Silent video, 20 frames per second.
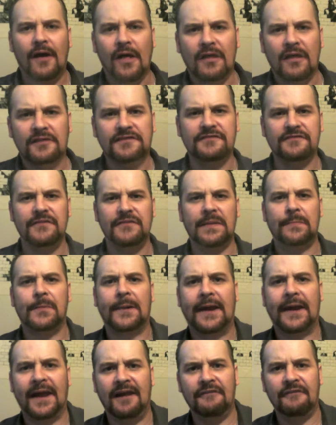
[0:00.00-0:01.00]
we call this a
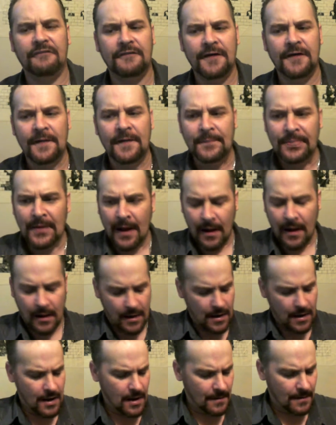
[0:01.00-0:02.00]
vapor cave.
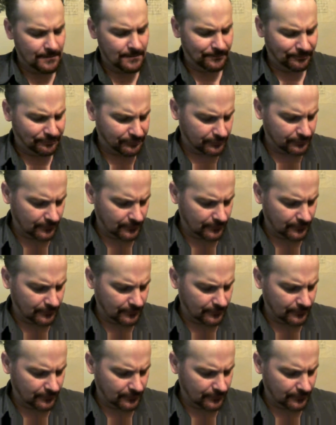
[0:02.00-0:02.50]
Um,